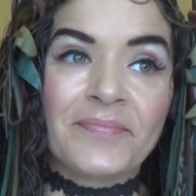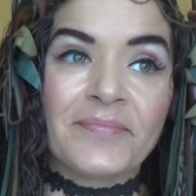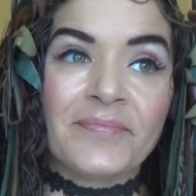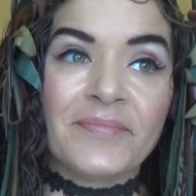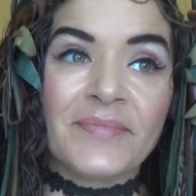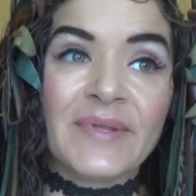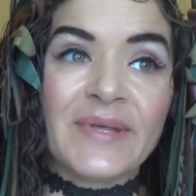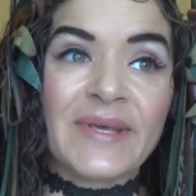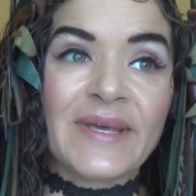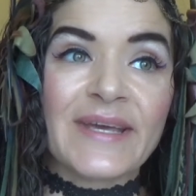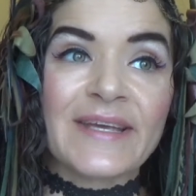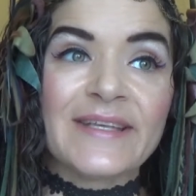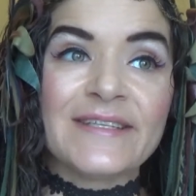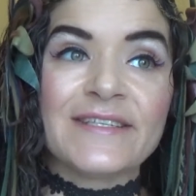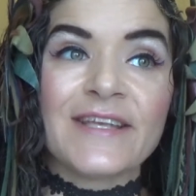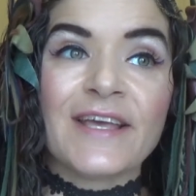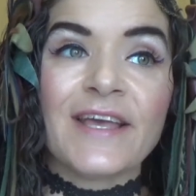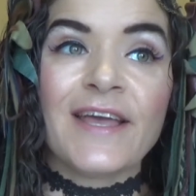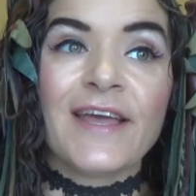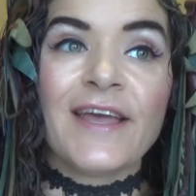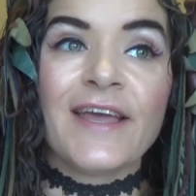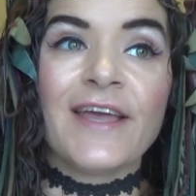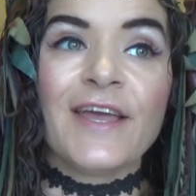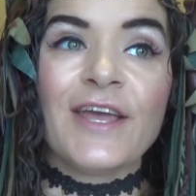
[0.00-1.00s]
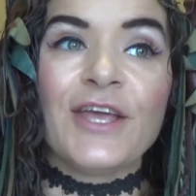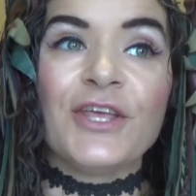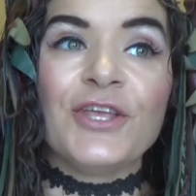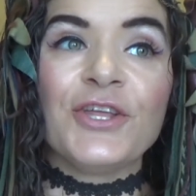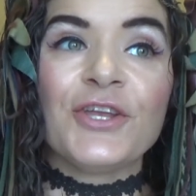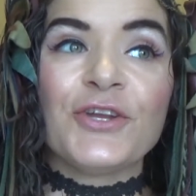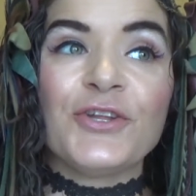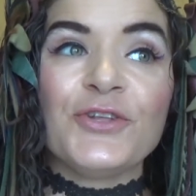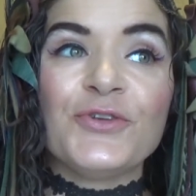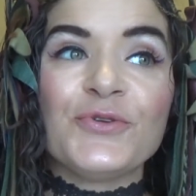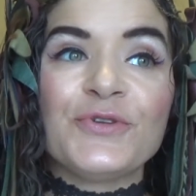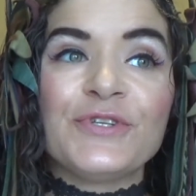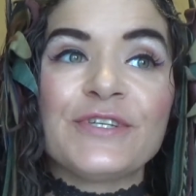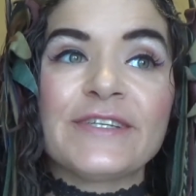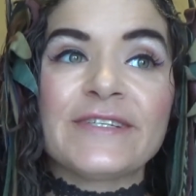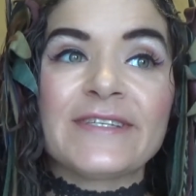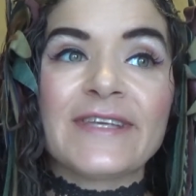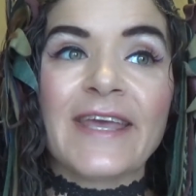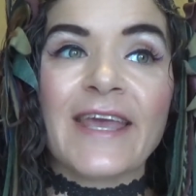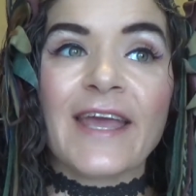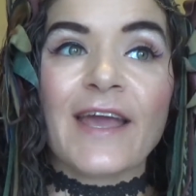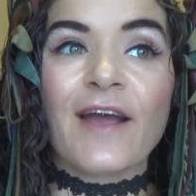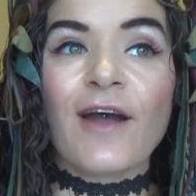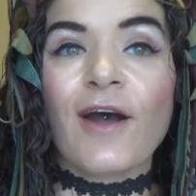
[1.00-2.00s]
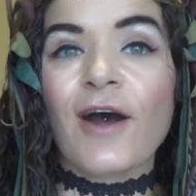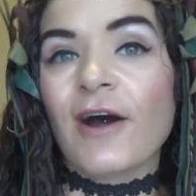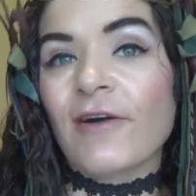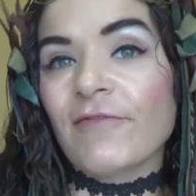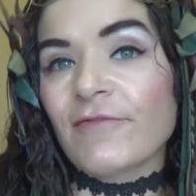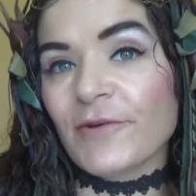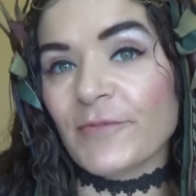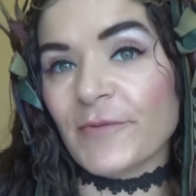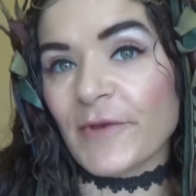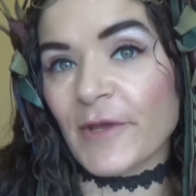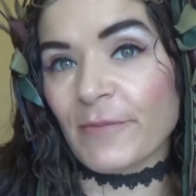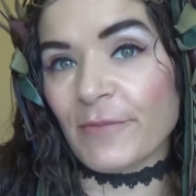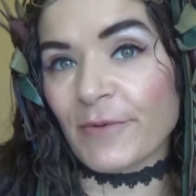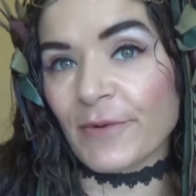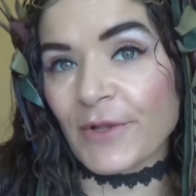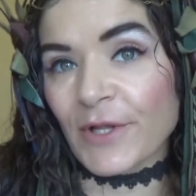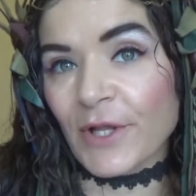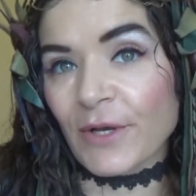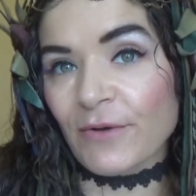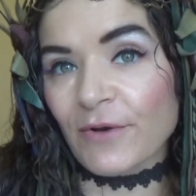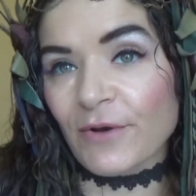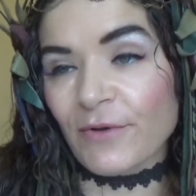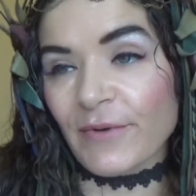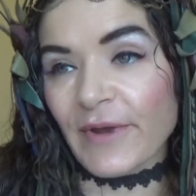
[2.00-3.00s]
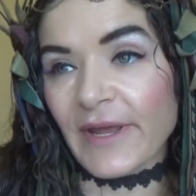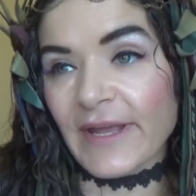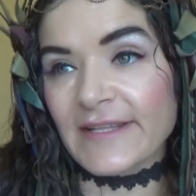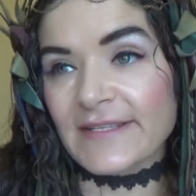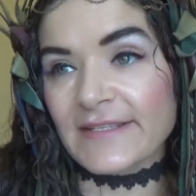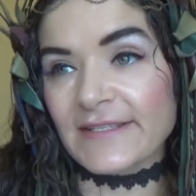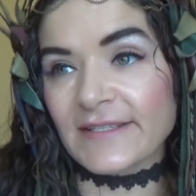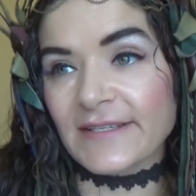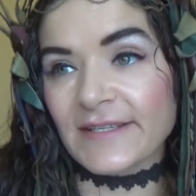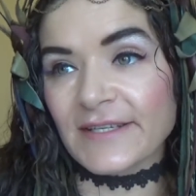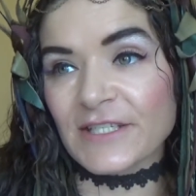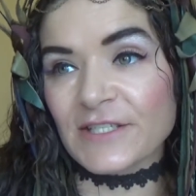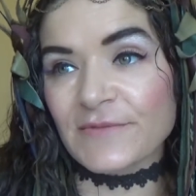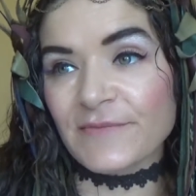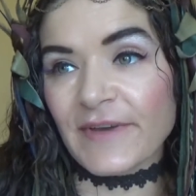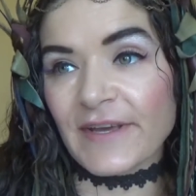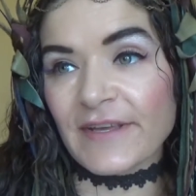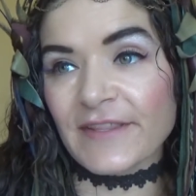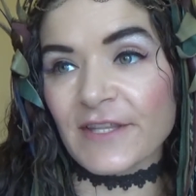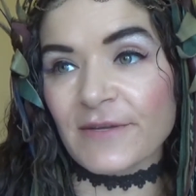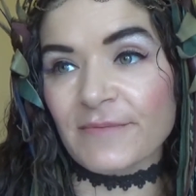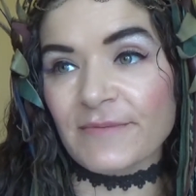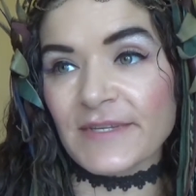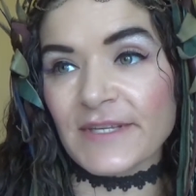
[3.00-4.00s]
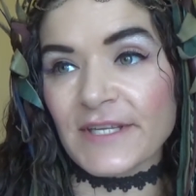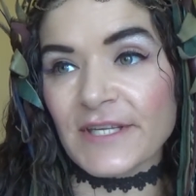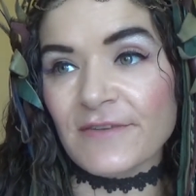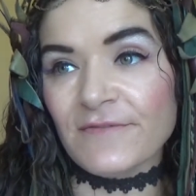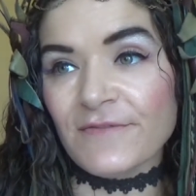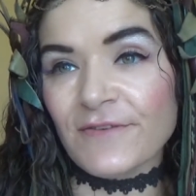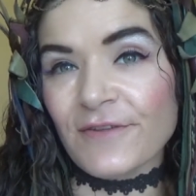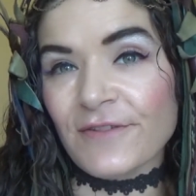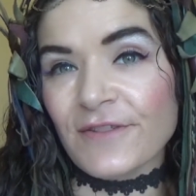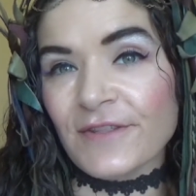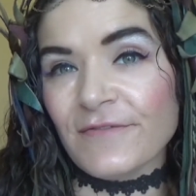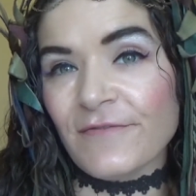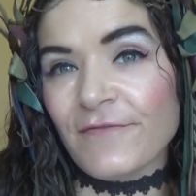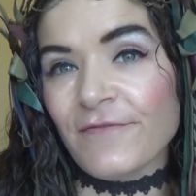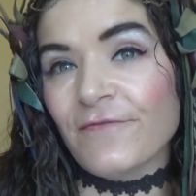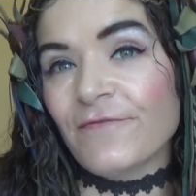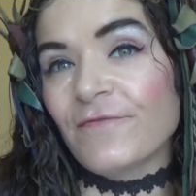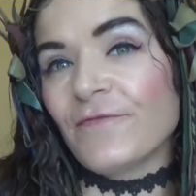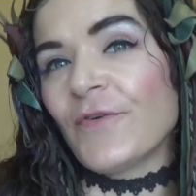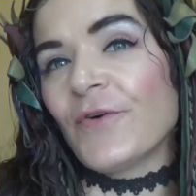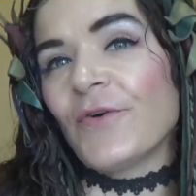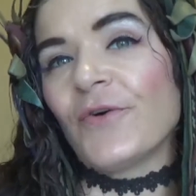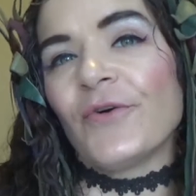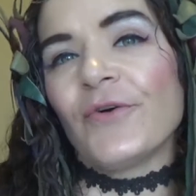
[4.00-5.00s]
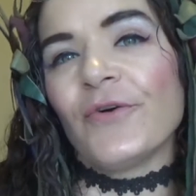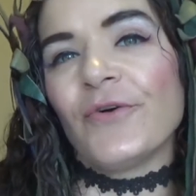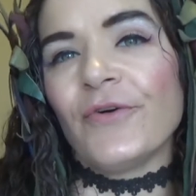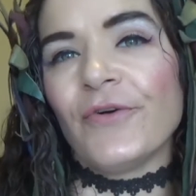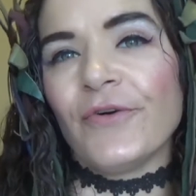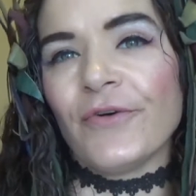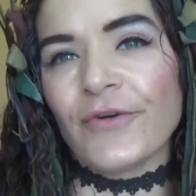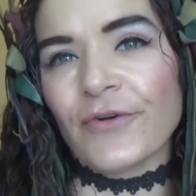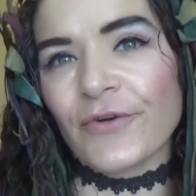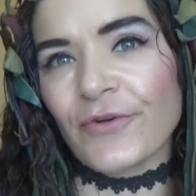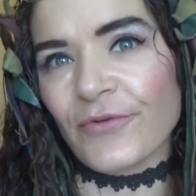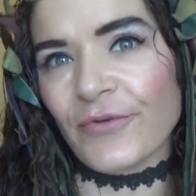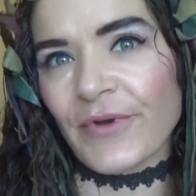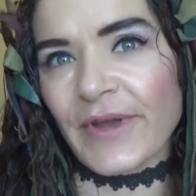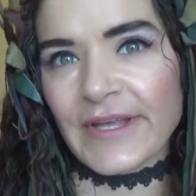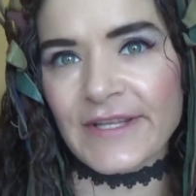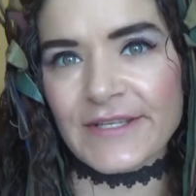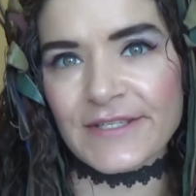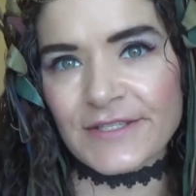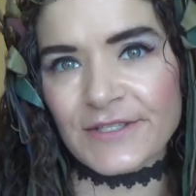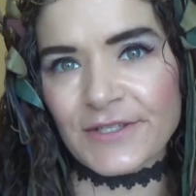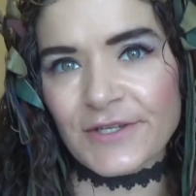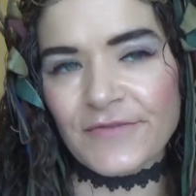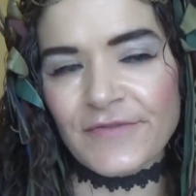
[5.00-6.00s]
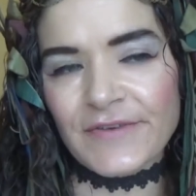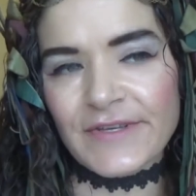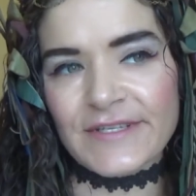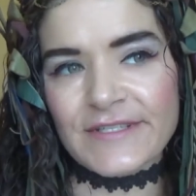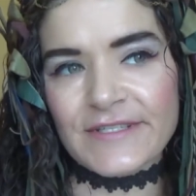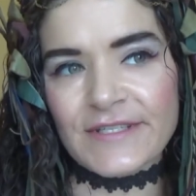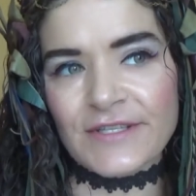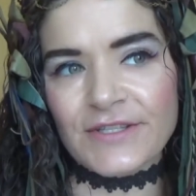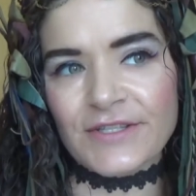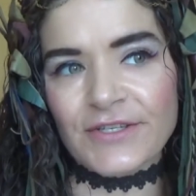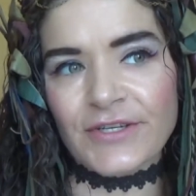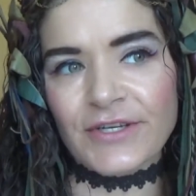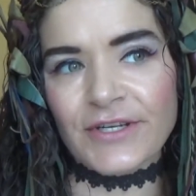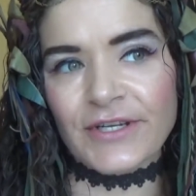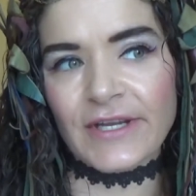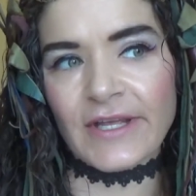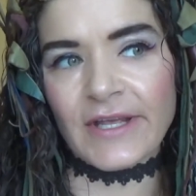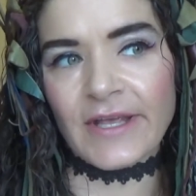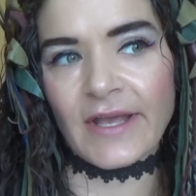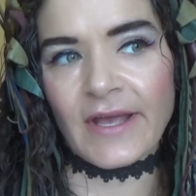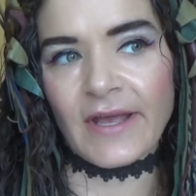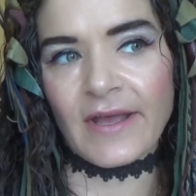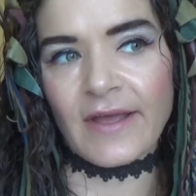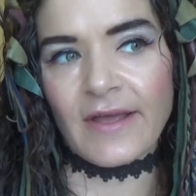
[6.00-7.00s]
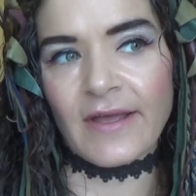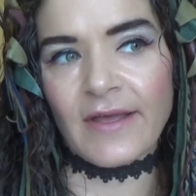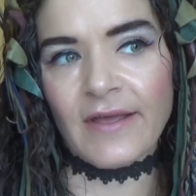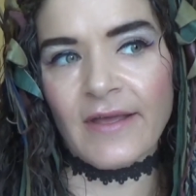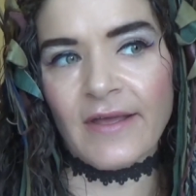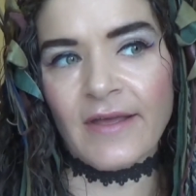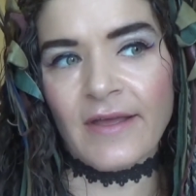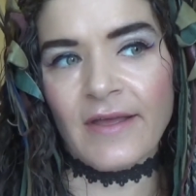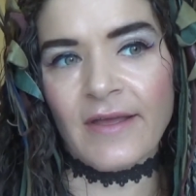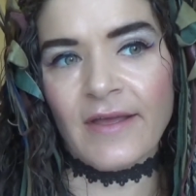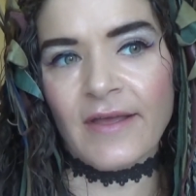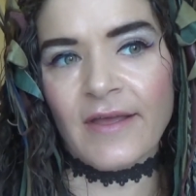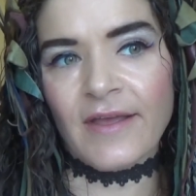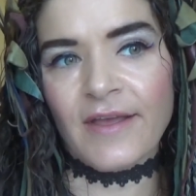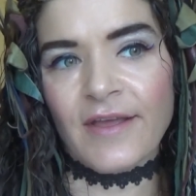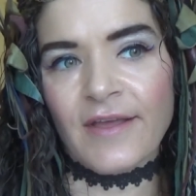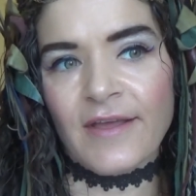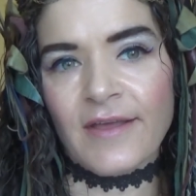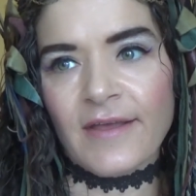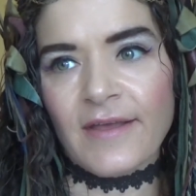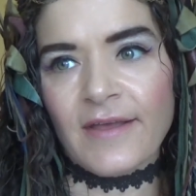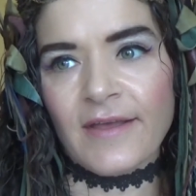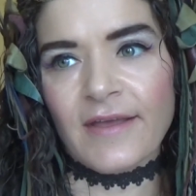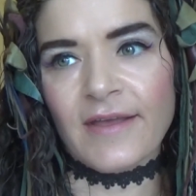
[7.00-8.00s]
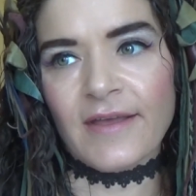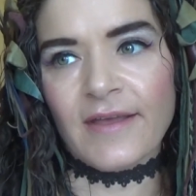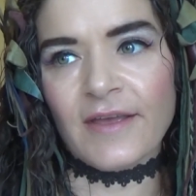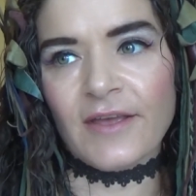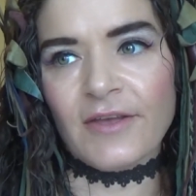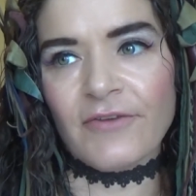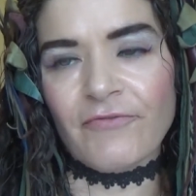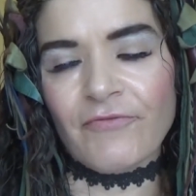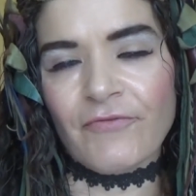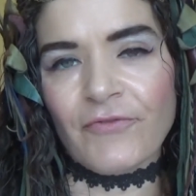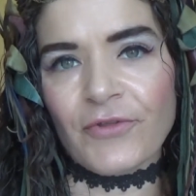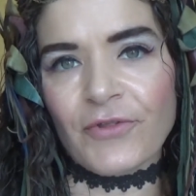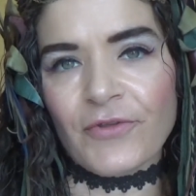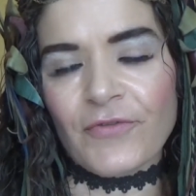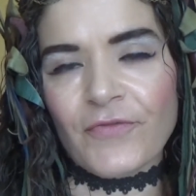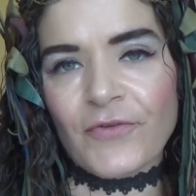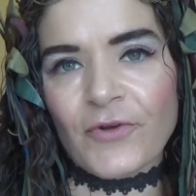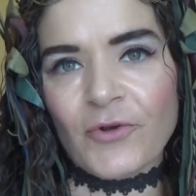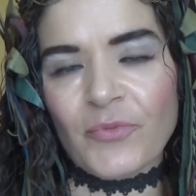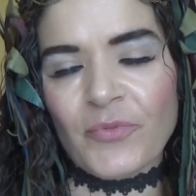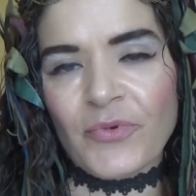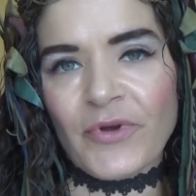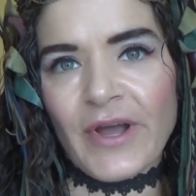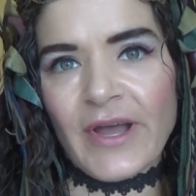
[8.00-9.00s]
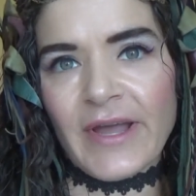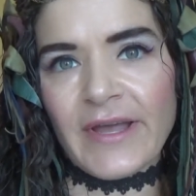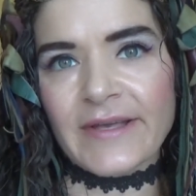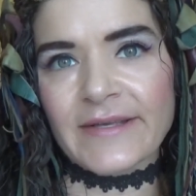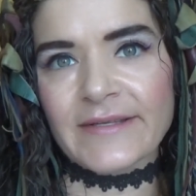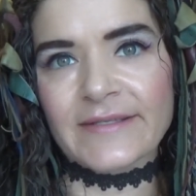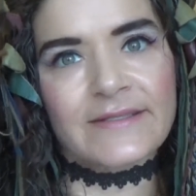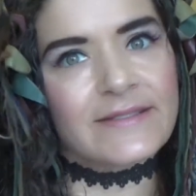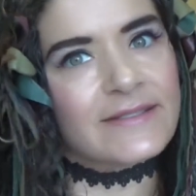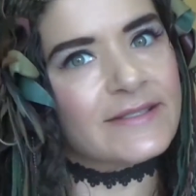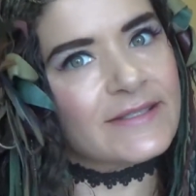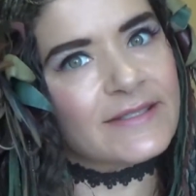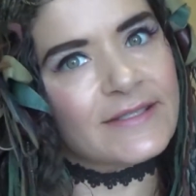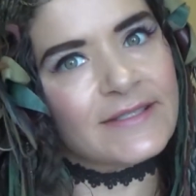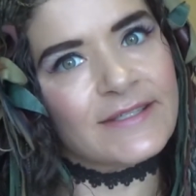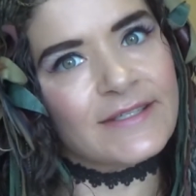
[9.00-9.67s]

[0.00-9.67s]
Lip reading: because, you know, you just can't offer people lower rates and expect them to give you the full great service that they're going to get for the full price.